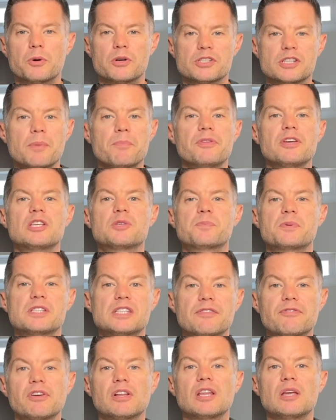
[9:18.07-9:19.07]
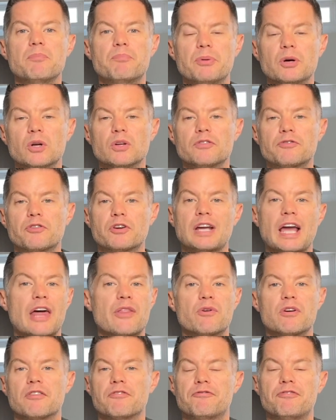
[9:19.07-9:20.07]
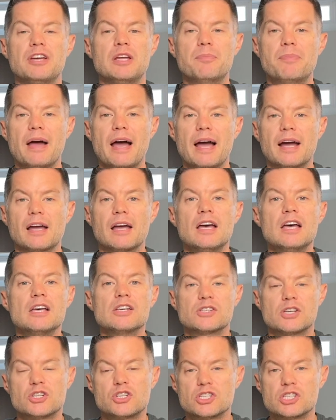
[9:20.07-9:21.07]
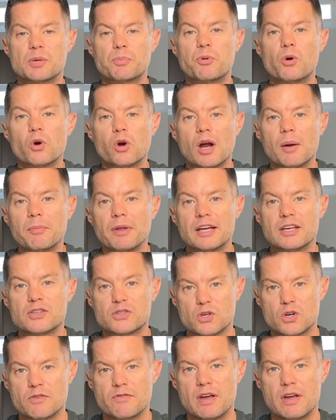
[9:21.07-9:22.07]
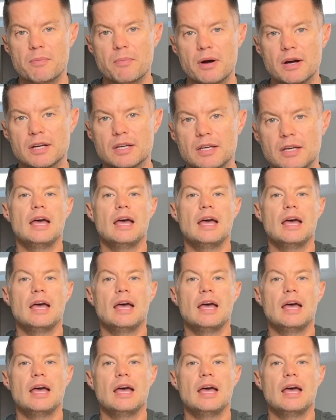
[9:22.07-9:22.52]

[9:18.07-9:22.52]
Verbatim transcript: or something specifically built for gathering feedback such as a program like SurveyMonkey.